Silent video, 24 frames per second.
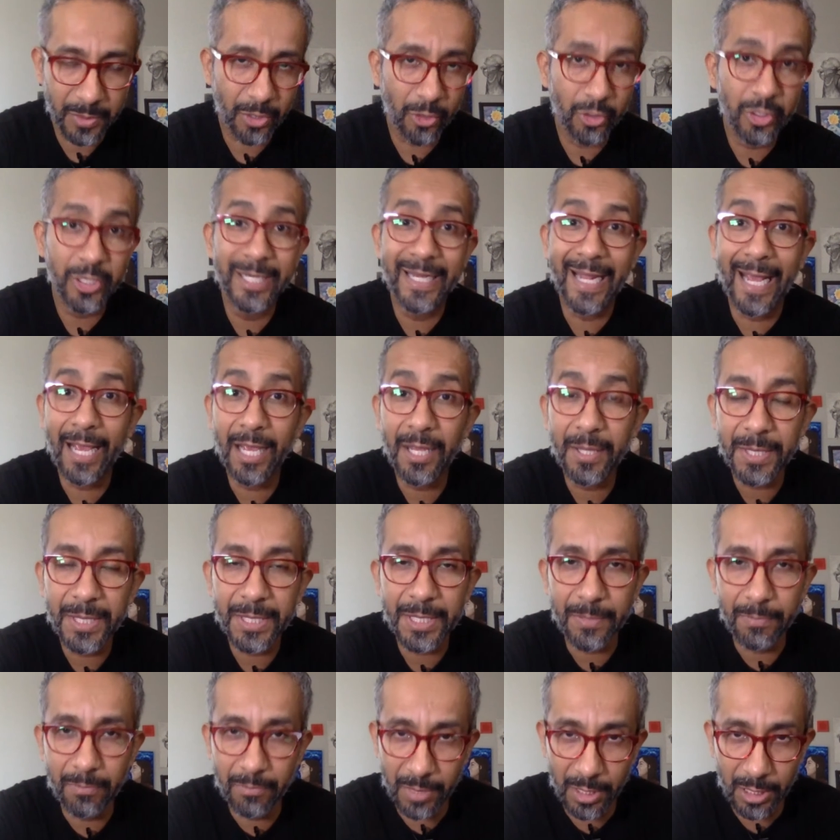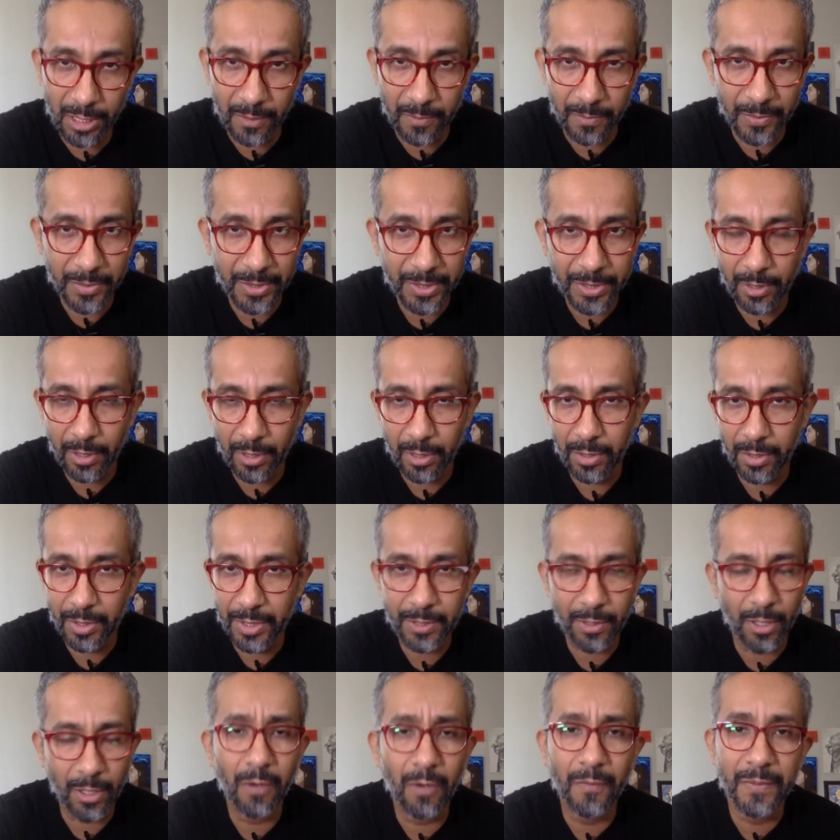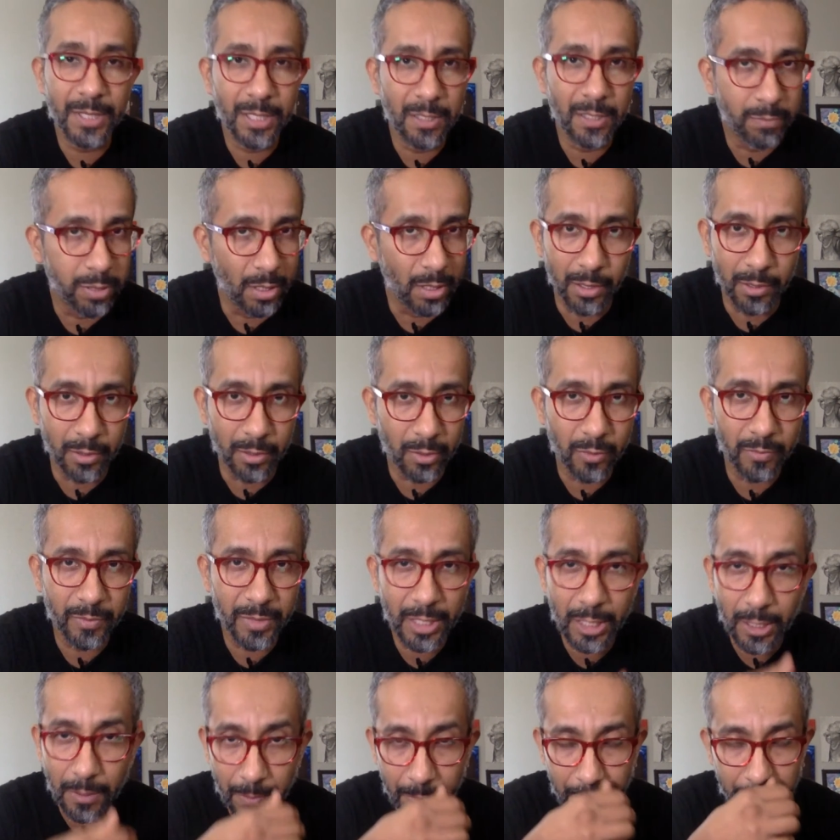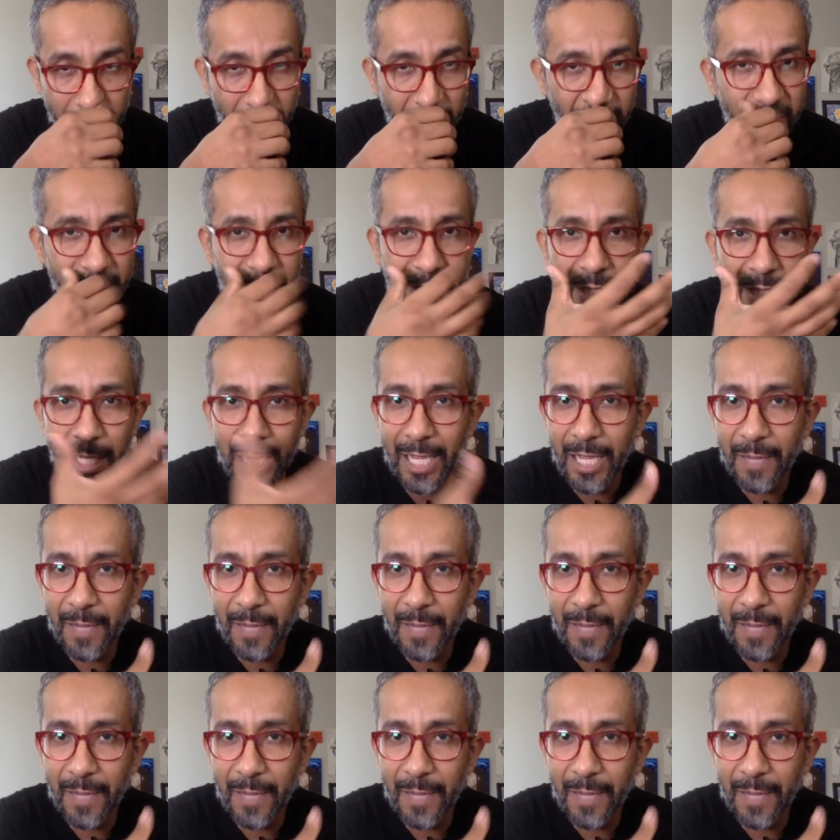there's dance memes, there's obviously political memes, there's